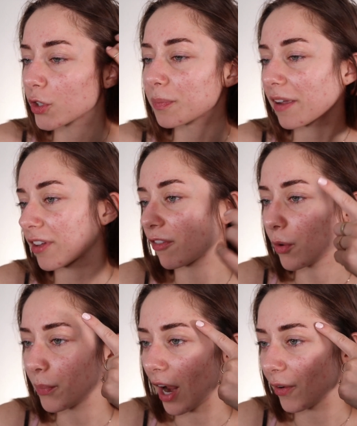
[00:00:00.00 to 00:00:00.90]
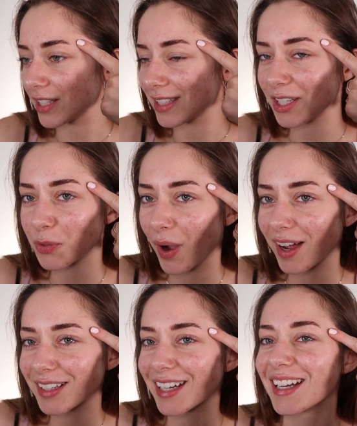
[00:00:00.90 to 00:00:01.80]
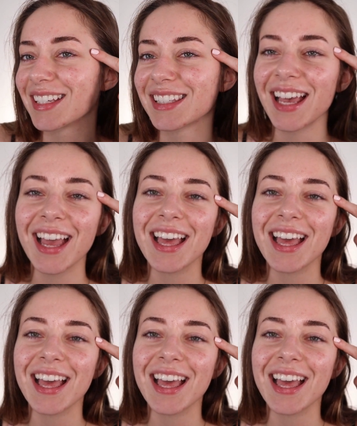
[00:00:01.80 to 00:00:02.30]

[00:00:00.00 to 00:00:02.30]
course, my favorite brow is this one, because